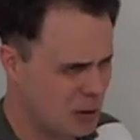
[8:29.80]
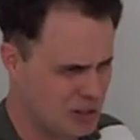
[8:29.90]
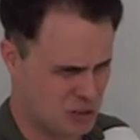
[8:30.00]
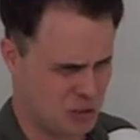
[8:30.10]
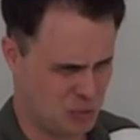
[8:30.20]
you
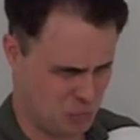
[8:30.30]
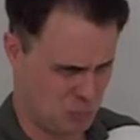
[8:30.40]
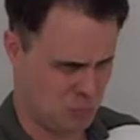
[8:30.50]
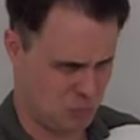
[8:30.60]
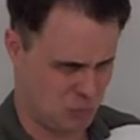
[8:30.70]
guys
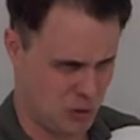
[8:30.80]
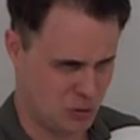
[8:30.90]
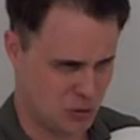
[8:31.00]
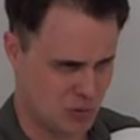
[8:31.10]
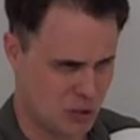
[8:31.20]

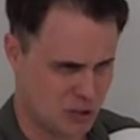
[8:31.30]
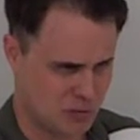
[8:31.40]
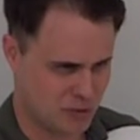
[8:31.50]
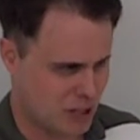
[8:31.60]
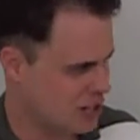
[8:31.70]
know some units
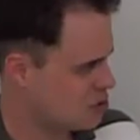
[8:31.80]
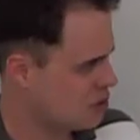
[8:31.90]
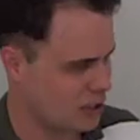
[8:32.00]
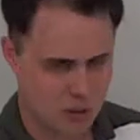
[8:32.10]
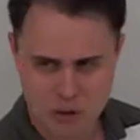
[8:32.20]
of
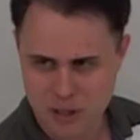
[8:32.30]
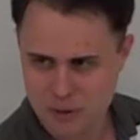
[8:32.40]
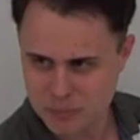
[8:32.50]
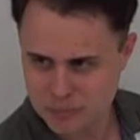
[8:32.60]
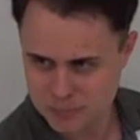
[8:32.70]
velocity, like what?